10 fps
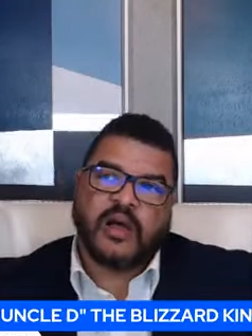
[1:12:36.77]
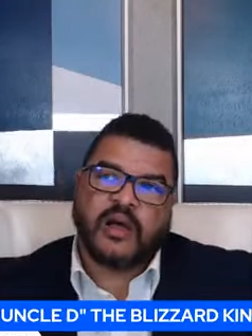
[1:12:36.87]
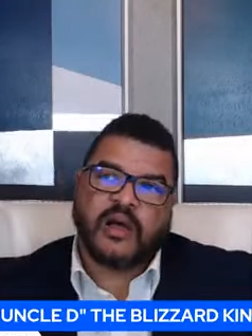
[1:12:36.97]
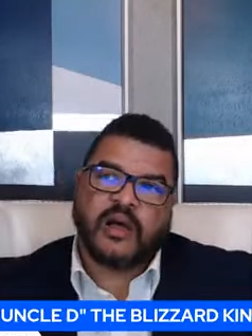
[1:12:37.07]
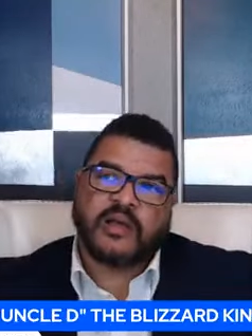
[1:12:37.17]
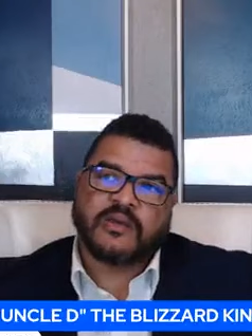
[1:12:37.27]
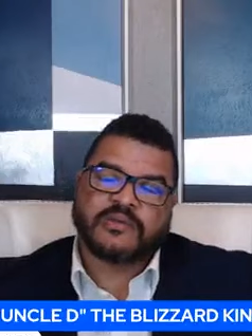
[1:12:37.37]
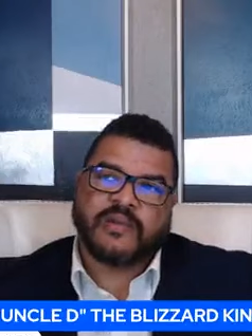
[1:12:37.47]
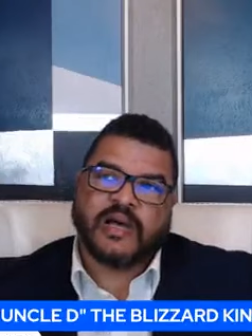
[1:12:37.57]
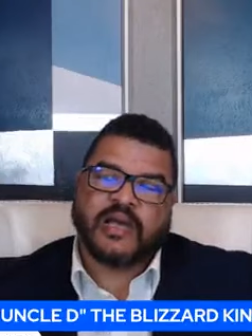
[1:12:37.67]
he
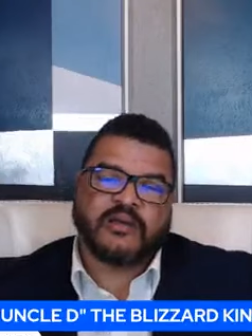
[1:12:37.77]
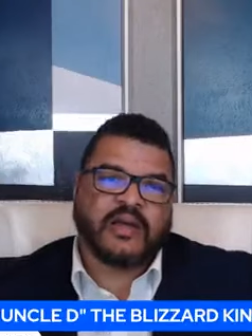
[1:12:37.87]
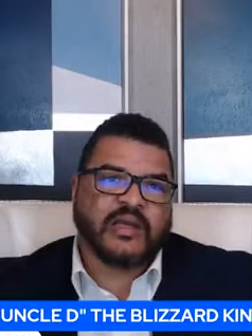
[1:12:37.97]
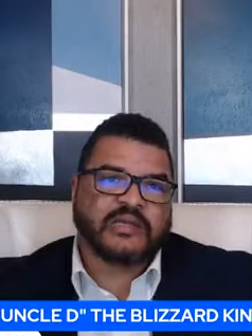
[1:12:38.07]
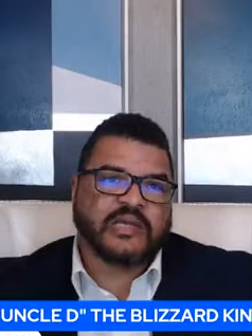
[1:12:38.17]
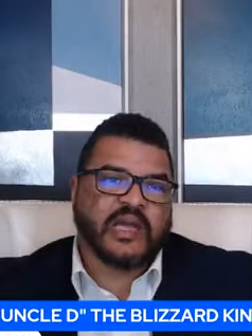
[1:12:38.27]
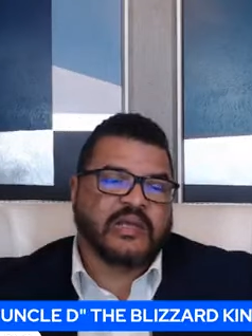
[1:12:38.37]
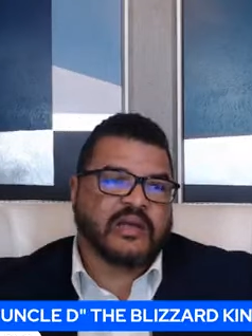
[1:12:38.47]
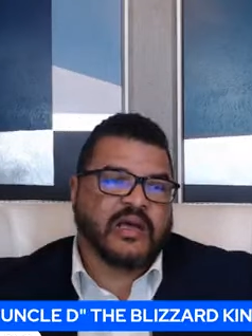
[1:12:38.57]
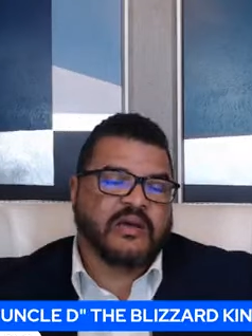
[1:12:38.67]
was about, I guess,
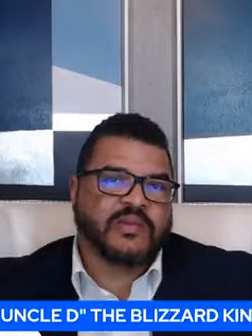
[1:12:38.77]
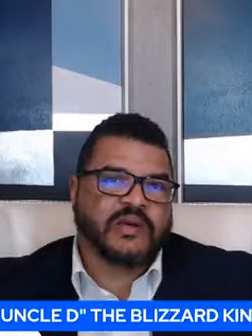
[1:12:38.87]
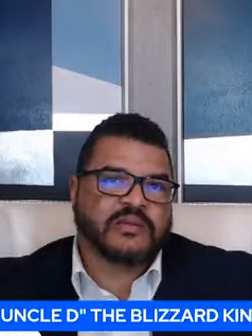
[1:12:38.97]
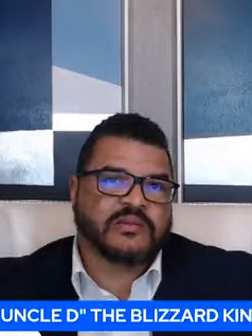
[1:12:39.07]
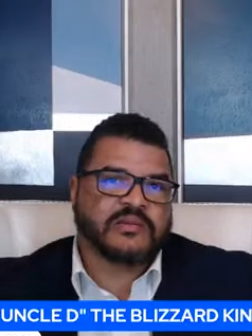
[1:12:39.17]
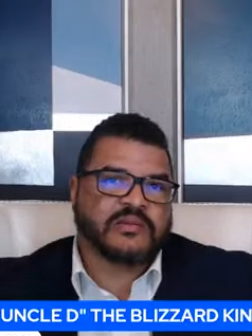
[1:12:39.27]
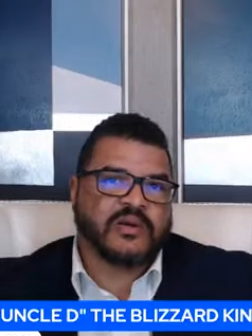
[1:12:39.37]
8-9 months